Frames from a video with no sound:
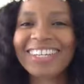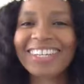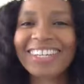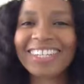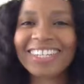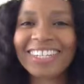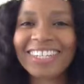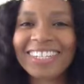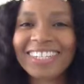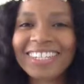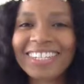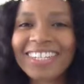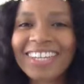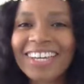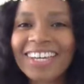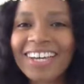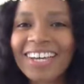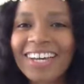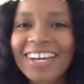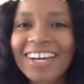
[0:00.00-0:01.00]
Annalise,
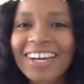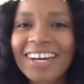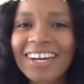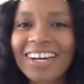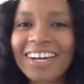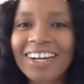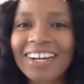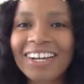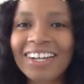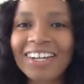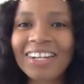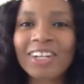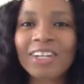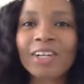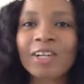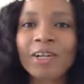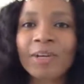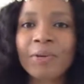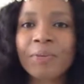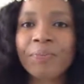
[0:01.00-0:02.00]

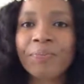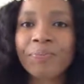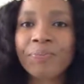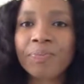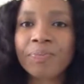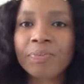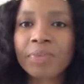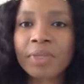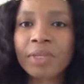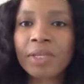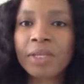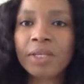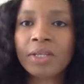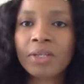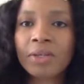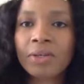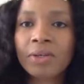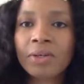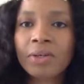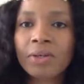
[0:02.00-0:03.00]

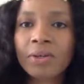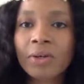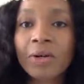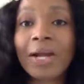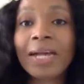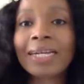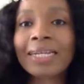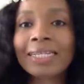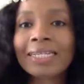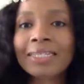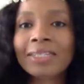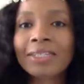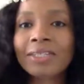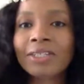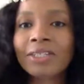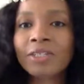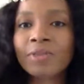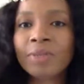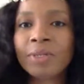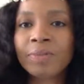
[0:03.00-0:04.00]
Annalisa,
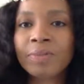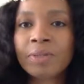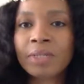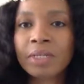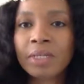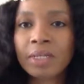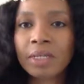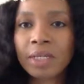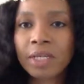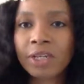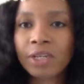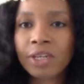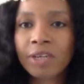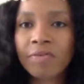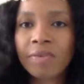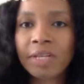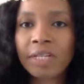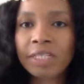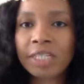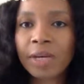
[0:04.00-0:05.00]
excuse me. Can you give
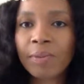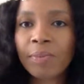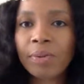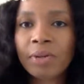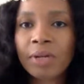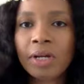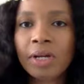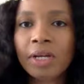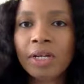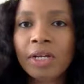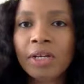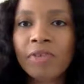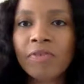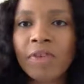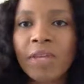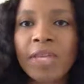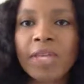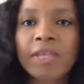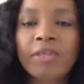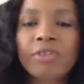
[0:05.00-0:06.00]
an example of
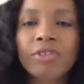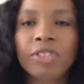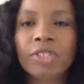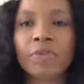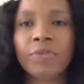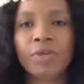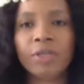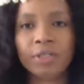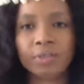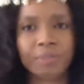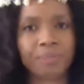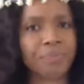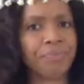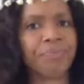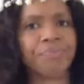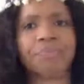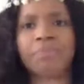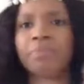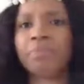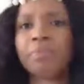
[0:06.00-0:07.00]
energy work?
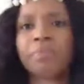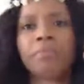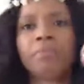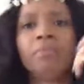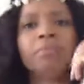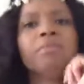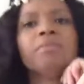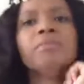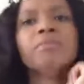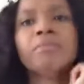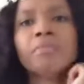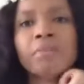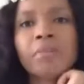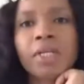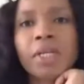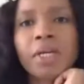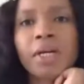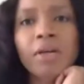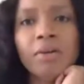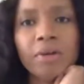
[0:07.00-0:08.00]

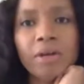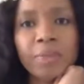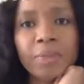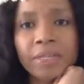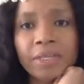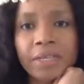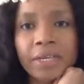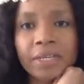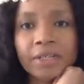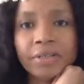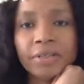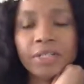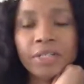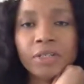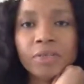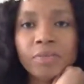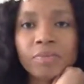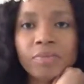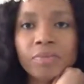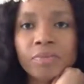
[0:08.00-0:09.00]
Oh, I mean, like,
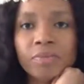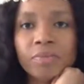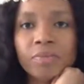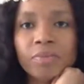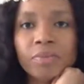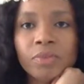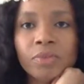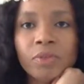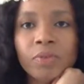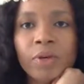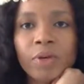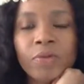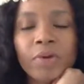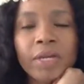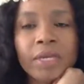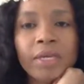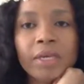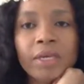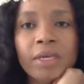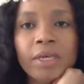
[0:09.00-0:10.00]
doing
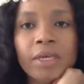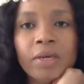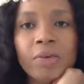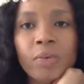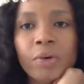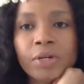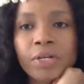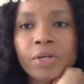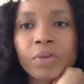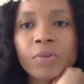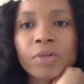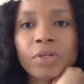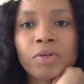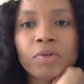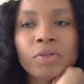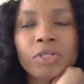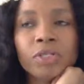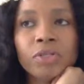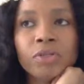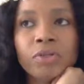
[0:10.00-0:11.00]
Reiki, working with
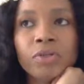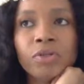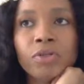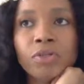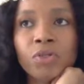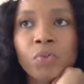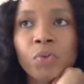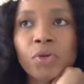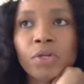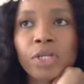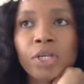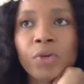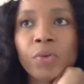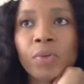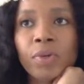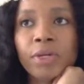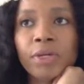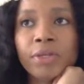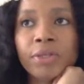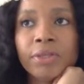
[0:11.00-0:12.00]
crystals, working
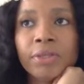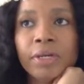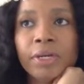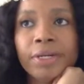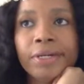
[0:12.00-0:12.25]
with